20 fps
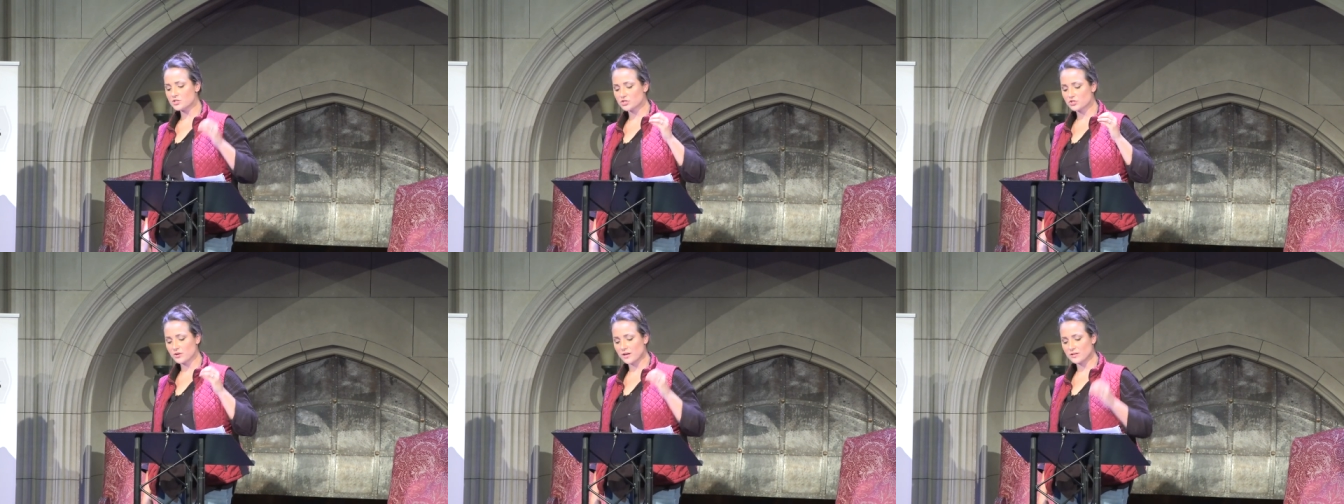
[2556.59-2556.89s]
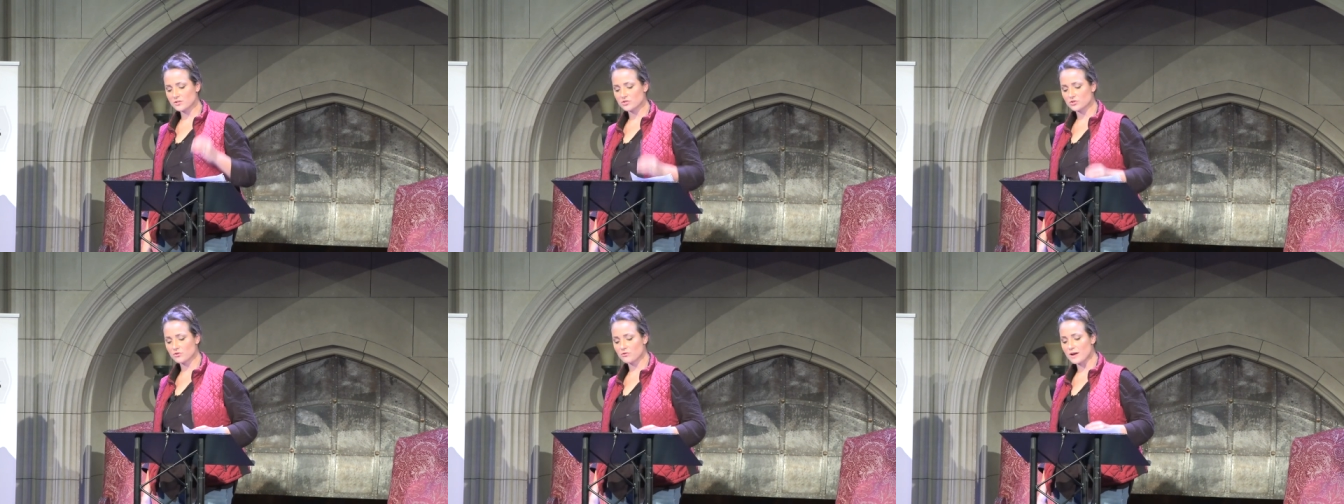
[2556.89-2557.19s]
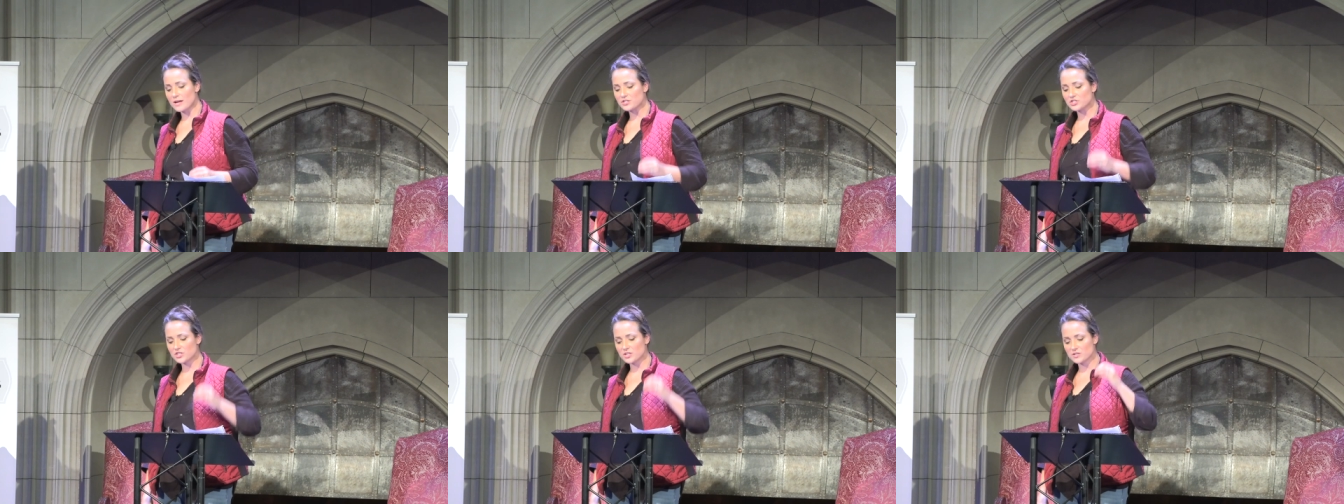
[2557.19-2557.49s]

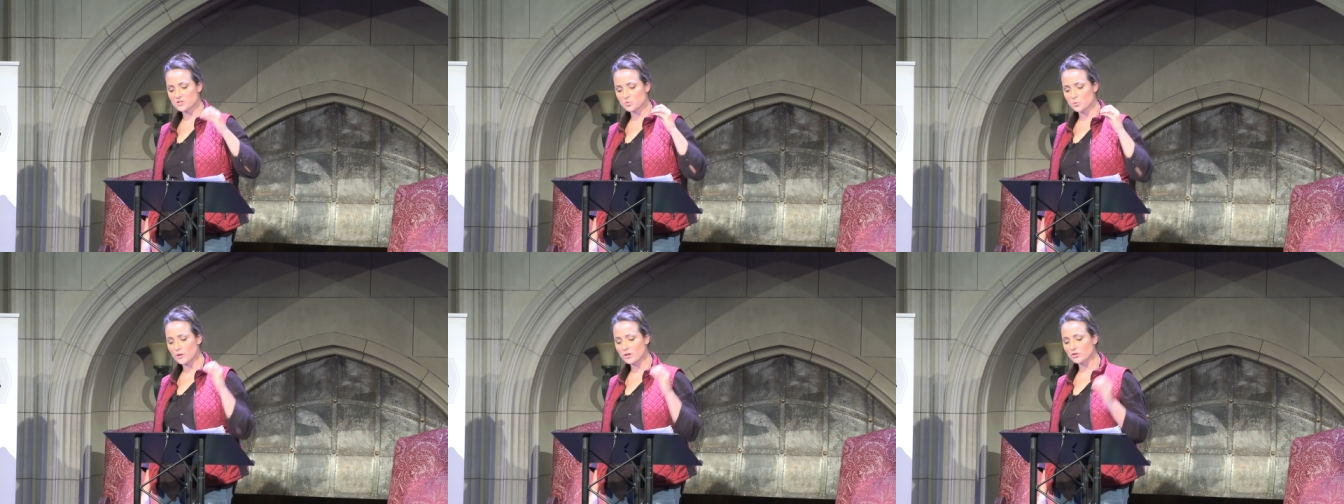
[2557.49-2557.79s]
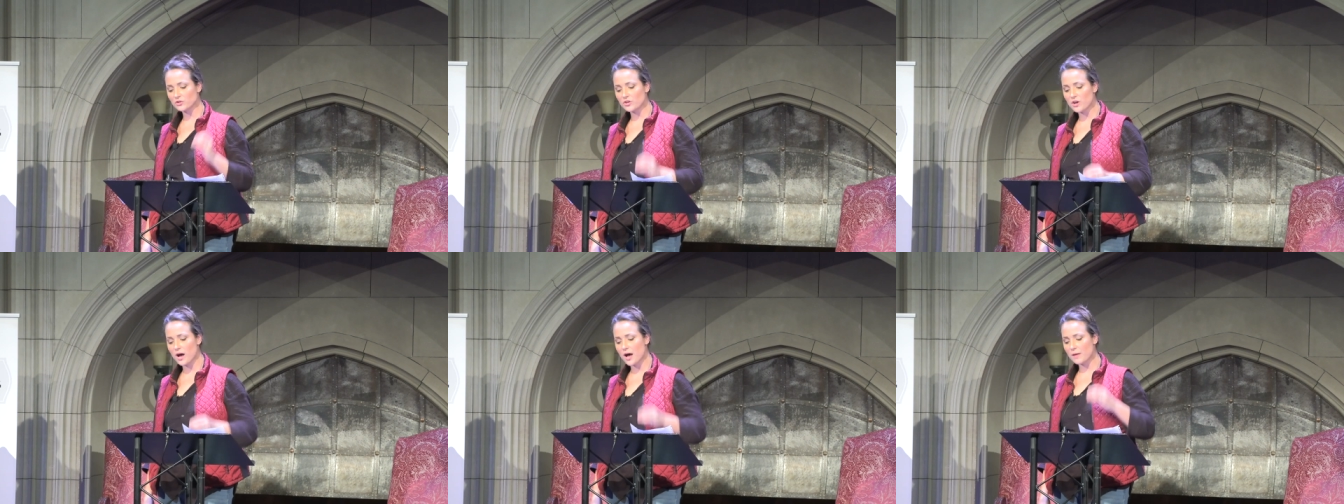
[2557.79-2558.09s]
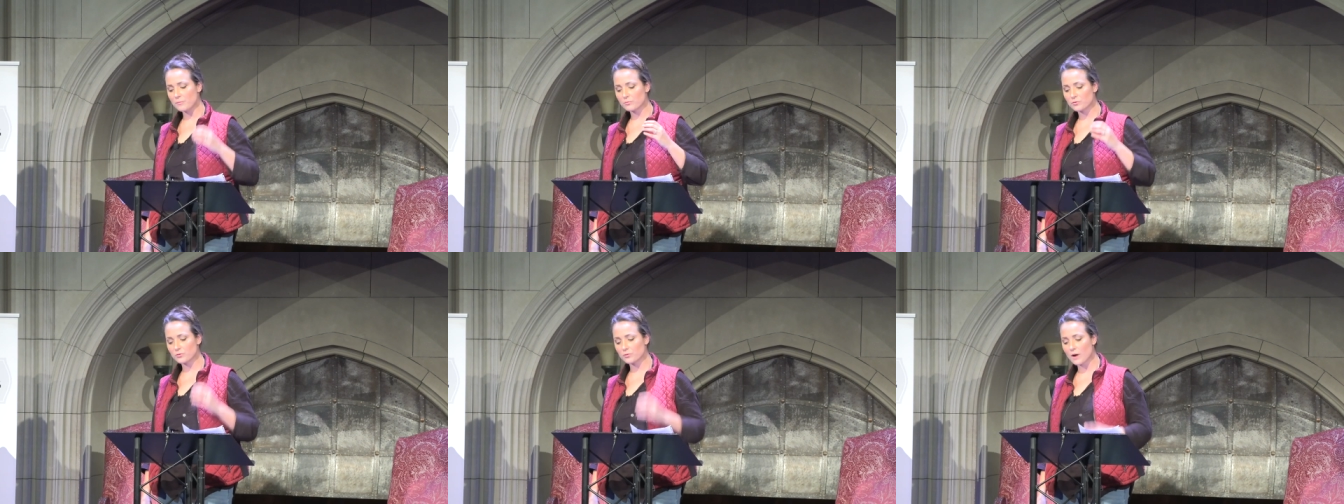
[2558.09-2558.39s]
transgressions will
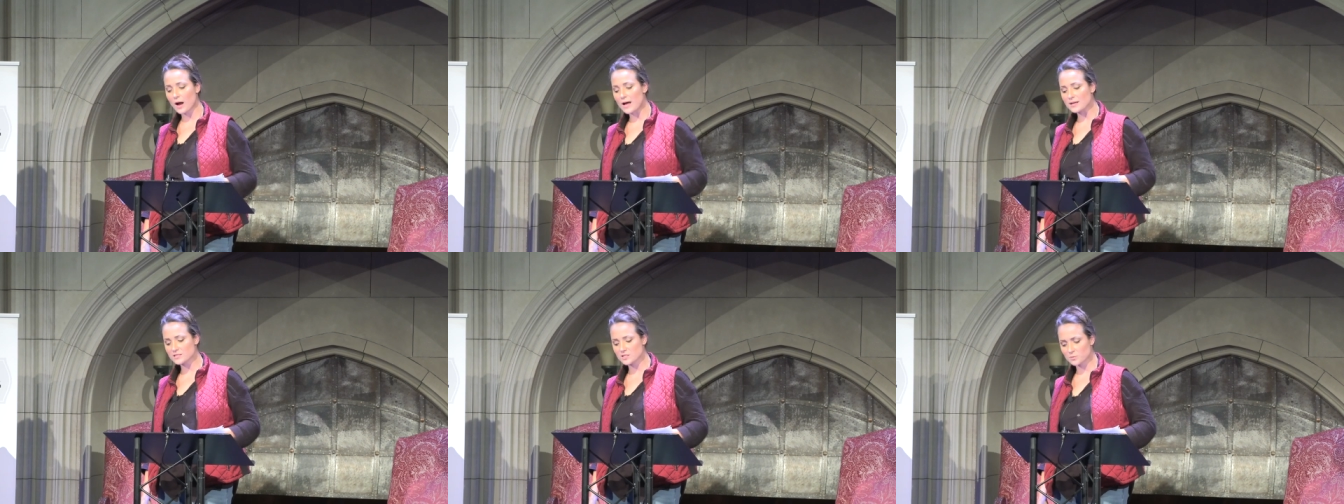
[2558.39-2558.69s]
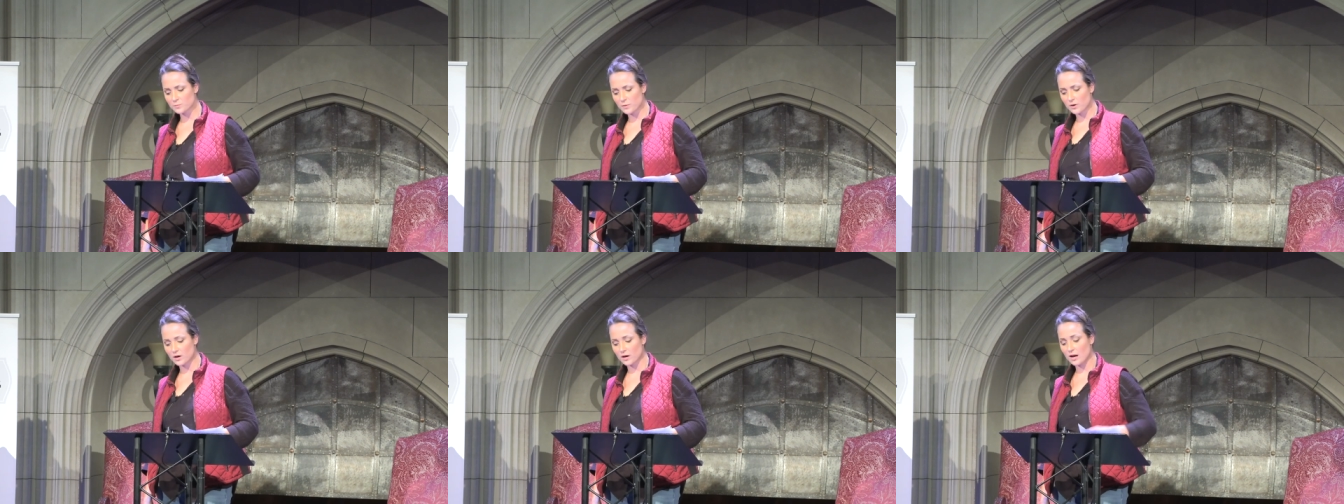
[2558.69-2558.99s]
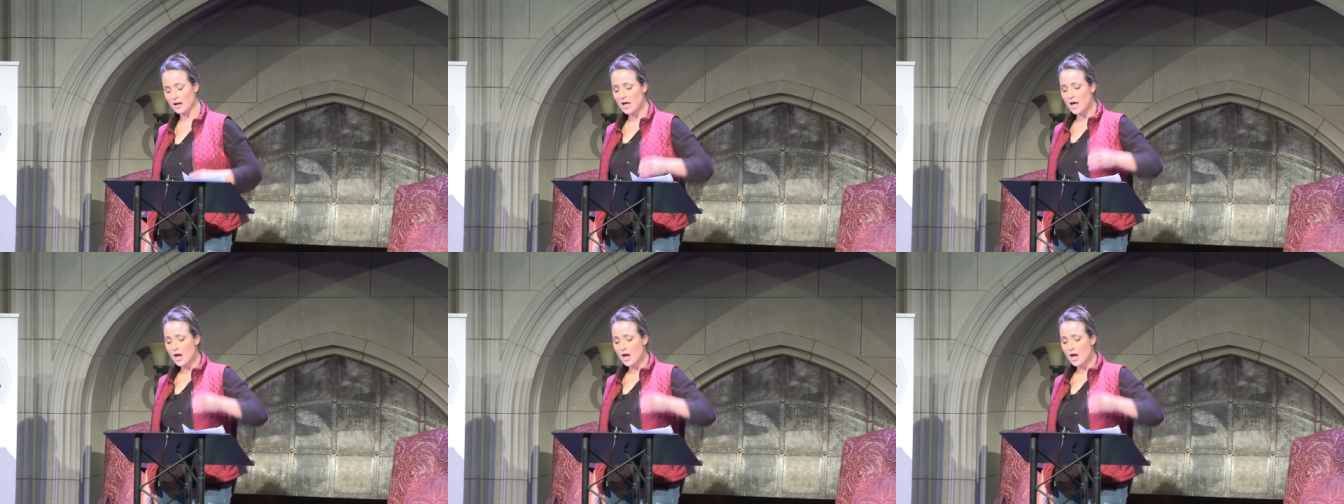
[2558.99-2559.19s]
not prosper,